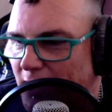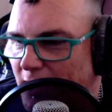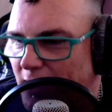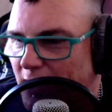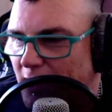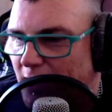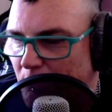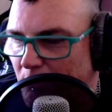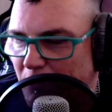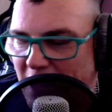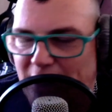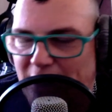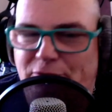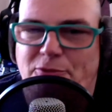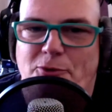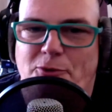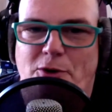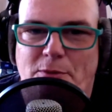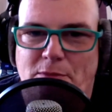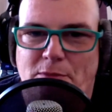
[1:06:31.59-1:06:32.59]
a
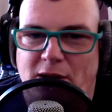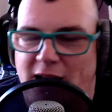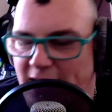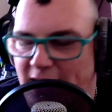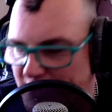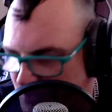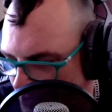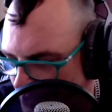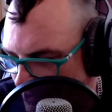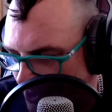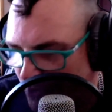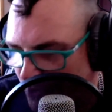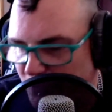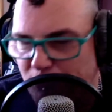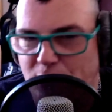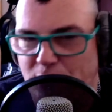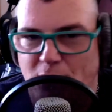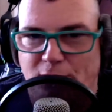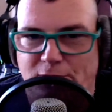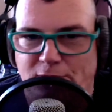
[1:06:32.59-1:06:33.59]
platform has a lot of,
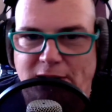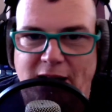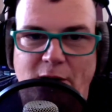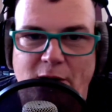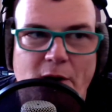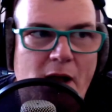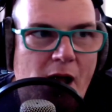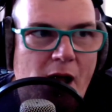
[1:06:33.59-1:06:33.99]
of cloud.